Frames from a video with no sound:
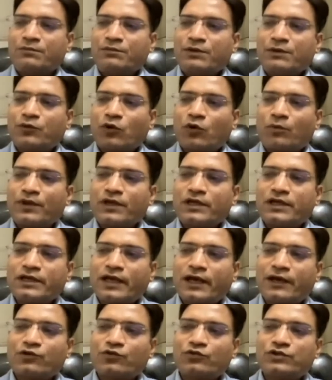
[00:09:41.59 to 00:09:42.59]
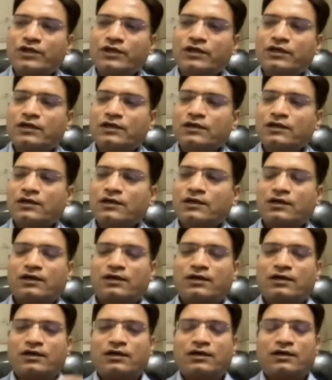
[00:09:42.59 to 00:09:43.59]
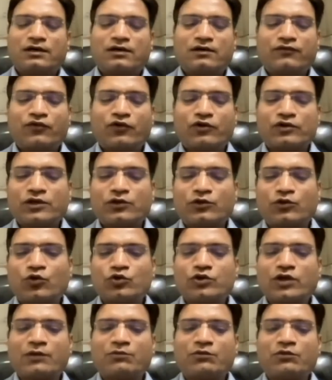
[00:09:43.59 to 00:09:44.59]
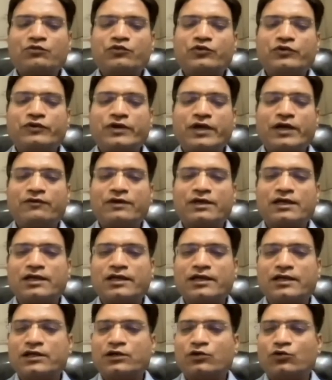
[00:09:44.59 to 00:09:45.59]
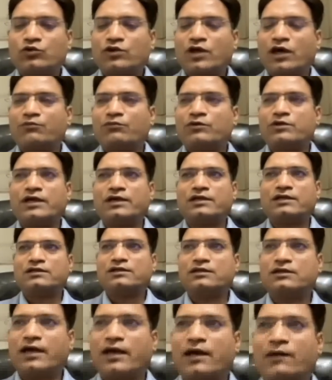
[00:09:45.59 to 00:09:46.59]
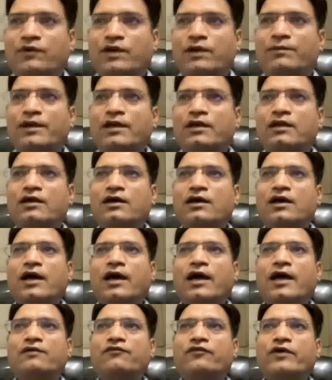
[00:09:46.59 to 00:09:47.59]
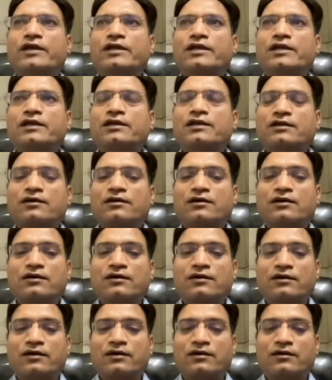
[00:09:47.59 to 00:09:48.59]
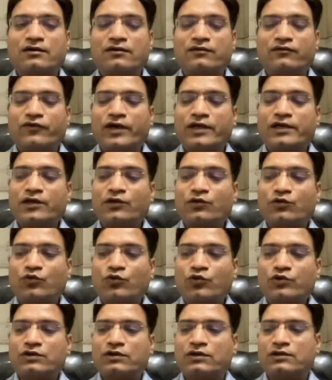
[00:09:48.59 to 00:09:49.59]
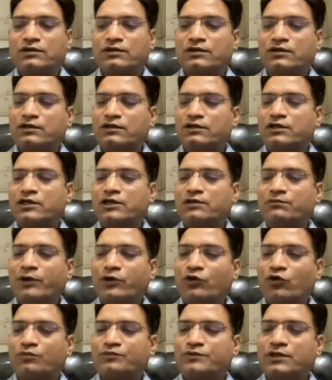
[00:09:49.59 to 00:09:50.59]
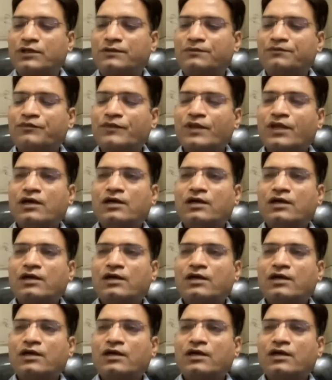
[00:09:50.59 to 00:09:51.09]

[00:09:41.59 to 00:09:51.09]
If we properly diagnose it, uh, for the growth hormone, we have a clearly growth hormone that is available and very, uh, very good uh, treatment option.